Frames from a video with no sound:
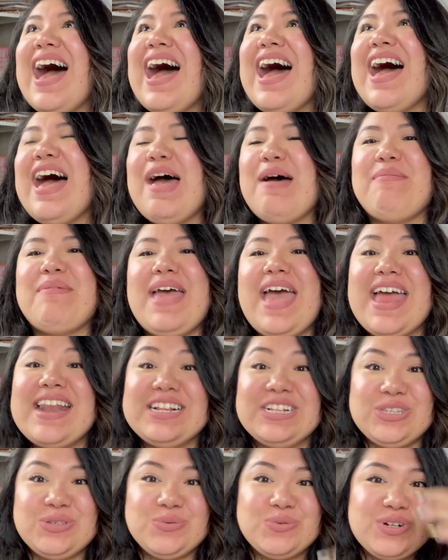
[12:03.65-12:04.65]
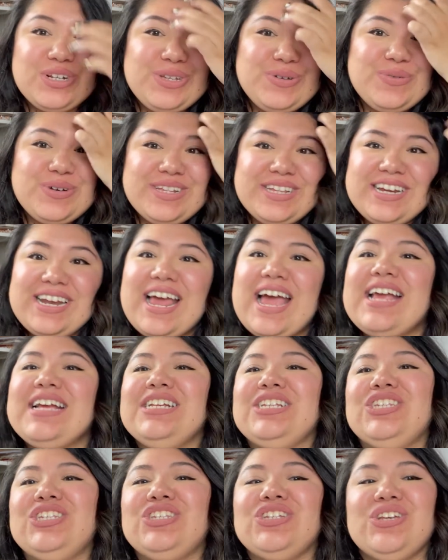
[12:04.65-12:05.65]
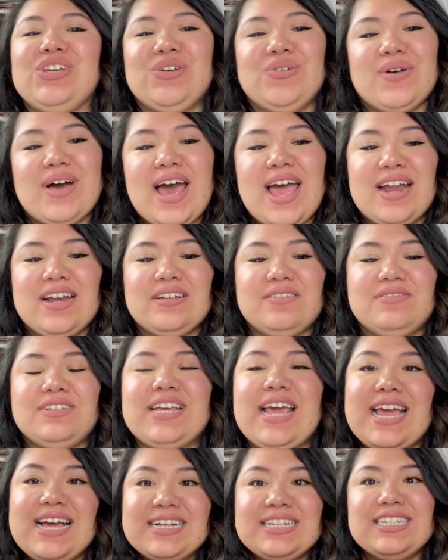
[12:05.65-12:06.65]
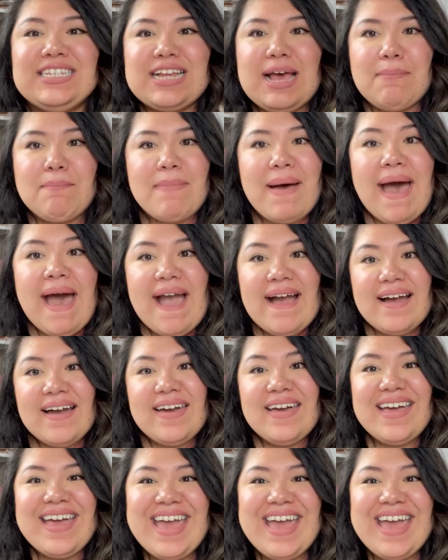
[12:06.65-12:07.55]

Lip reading: And it's really nice to kind of take a step back